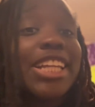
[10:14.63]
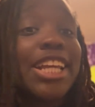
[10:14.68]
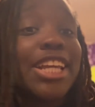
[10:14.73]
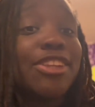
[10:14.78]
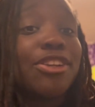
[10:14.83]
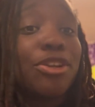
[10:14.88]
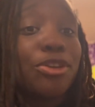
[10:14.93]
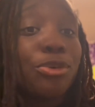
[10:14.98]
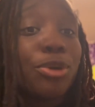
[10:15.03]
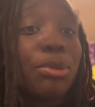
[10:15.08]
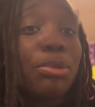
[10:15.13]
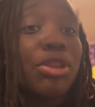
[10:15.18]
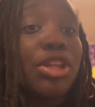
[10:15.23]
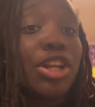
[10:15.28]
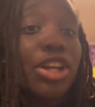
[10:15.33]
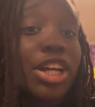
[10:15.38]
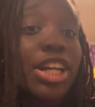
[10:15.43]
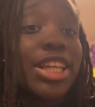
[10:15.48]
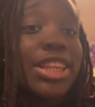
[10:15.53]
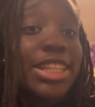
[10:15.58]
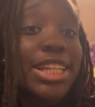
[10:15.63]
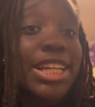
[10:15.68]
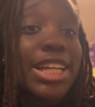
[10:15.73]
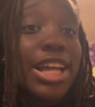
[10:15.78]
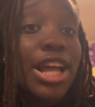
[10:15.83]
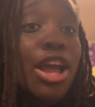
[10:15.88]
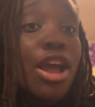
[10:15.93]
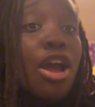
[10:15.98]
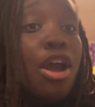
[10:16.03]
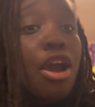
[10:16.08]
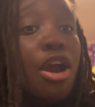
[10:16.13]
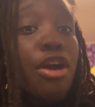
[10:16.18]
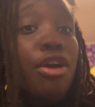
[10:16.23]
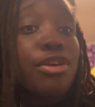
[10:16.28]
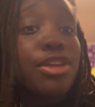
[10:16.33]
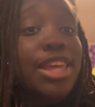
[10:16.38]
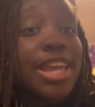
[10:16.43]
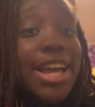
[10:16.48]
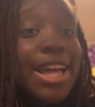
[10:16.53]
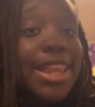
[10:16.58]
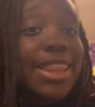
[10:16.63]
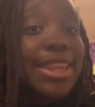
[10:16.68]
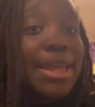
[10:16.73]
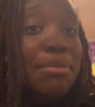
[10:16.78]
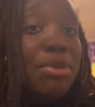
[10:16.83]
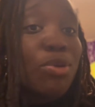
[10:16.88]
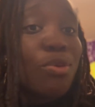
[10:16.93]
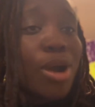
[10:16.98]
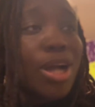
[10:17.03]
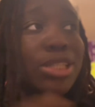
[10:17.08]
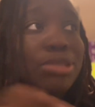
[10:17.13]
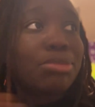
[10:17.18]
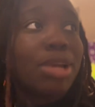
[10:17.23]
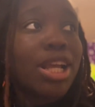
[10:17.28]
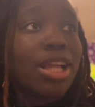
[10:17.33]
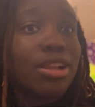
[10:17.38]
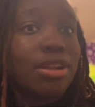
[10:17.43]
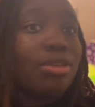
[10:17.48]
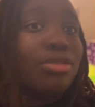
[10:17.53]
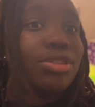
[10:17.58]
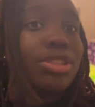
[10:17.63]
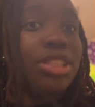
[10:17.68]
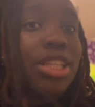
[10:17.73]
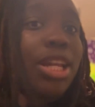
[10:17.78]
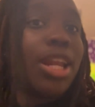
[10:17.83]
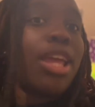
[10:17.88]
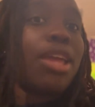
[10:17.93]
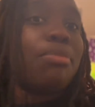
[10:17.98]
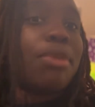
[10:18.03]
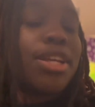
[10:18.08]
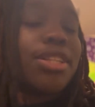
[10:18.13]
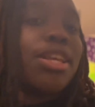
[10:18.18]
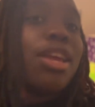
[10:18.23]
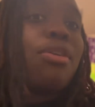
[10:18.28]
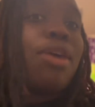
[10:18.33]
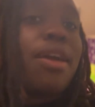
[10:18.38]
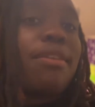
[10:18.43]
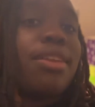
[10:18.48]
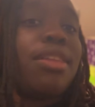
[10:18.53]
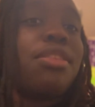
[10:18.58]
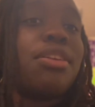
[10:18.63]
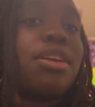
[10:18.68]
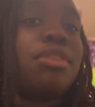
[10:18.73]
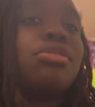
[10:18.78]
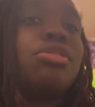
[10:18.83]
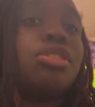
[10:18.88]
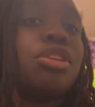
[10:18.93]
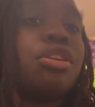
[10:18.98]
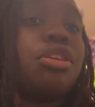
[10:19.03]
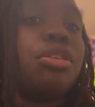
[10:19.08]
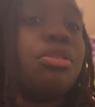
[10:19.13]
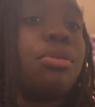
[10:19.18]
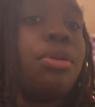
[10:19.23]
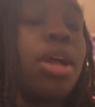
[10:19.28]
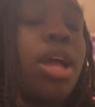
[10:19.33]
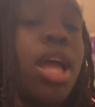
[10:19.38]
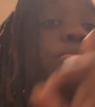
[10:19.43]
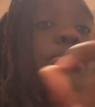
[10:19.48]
in their dorm and they're going to think, oh yeah, let me wash my clothes today because I don't have nothing else to do.